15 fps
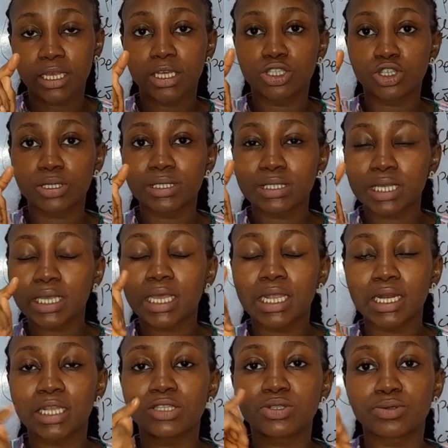just take a
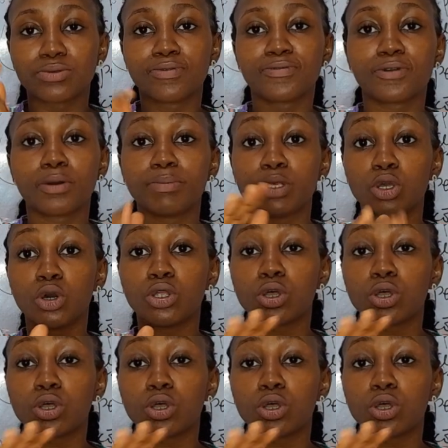little from your